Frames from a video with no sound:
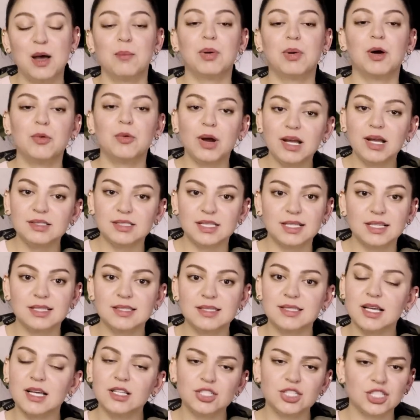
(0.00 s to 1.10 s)
But writing
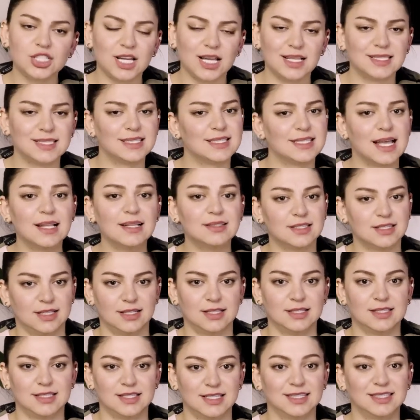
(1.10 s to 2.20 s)
such a
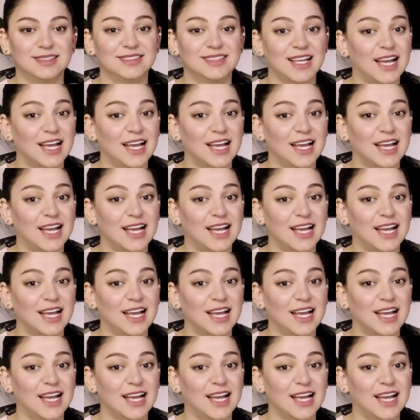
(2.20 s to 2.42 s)
sentence in